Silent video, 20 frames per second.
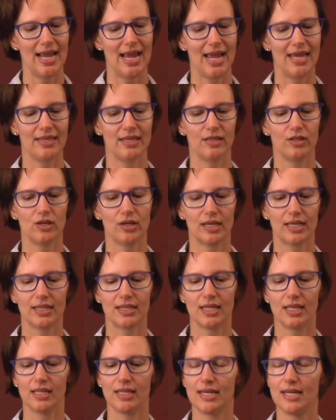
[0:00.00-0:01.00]
and then look
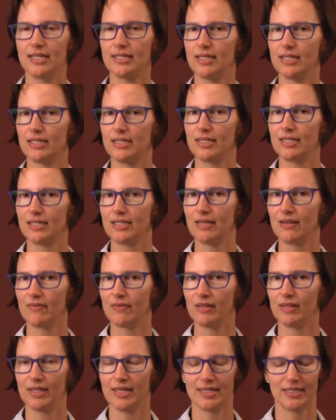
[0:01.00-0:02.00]
at the lenses and see if
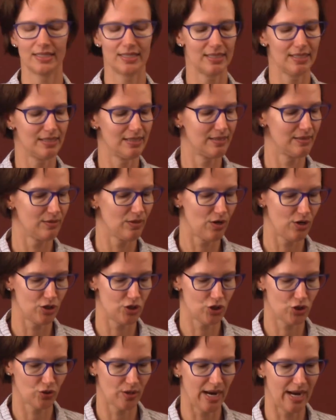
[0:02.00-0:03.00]
the lenses are
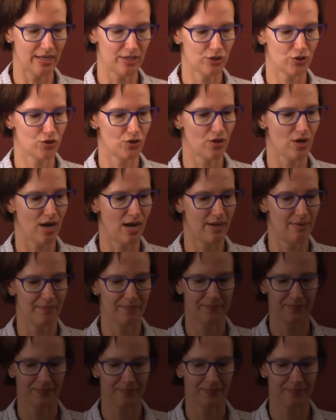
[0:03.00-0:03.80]
scratched or not.